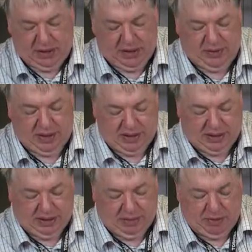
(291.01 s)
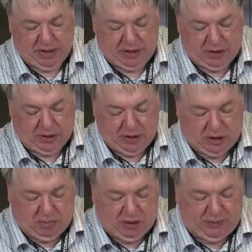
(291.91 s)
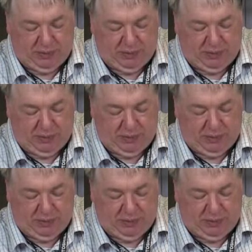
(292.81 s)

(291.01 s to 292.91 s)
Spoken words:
okay, I'll take the base or the top off.